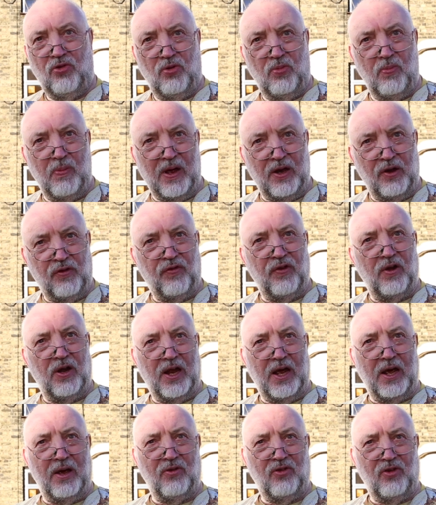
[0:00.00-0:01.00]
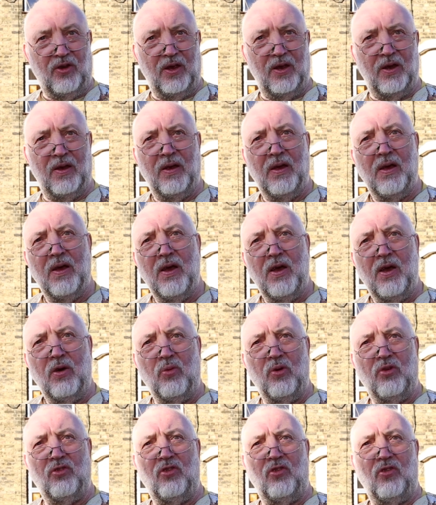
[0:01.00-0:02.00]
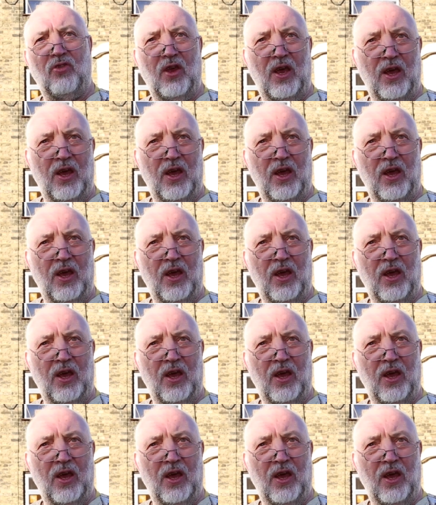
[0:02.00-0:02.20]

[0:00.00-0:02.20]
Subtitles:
to Mansfield House here, which is